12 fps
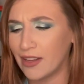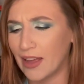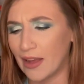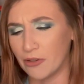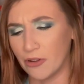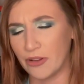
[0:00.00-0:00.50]

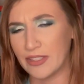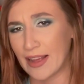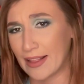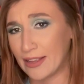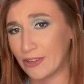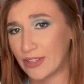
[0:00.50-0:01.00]
I don't know
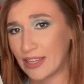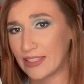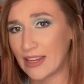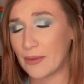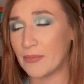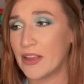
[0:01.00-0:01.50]
exactly how to say his
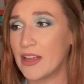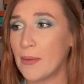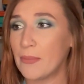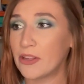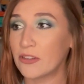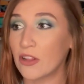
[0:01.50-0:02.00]
name.
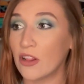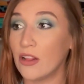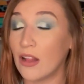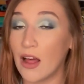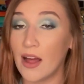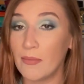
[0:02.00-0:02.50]
But there's a
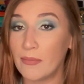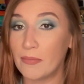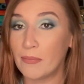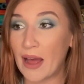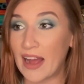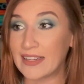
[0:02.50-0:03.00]
lot
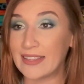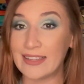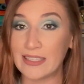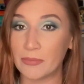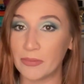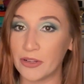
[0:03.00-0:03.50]
packed in
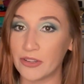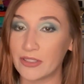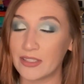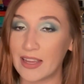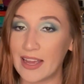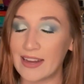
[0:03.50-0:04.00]
these
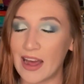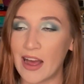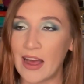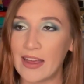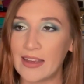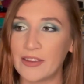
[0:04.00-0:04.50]
books. And
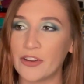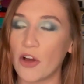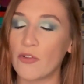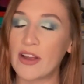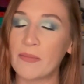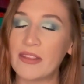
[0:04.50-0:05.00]
I cannot
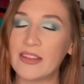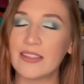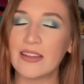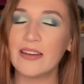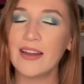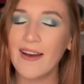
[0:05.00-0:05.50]
recommend these
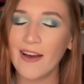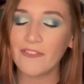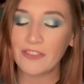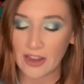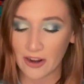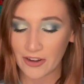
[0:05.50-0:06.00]

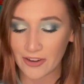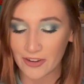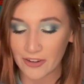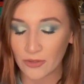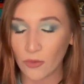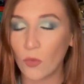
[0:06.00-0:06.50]
enough. They are
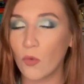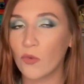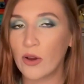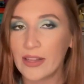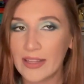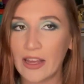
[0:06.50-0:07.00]

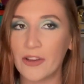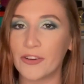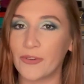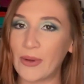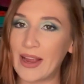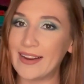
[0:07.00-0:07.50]
really
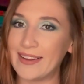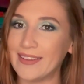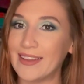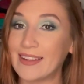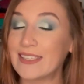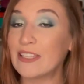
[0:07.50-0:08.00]
underrated,
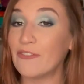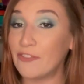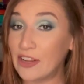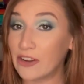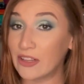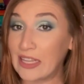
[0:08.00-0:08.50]
like
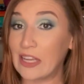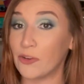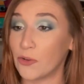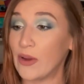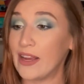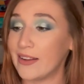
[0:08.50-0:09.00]
severely
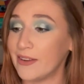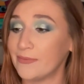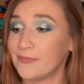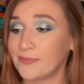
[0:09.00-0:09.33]
underrated.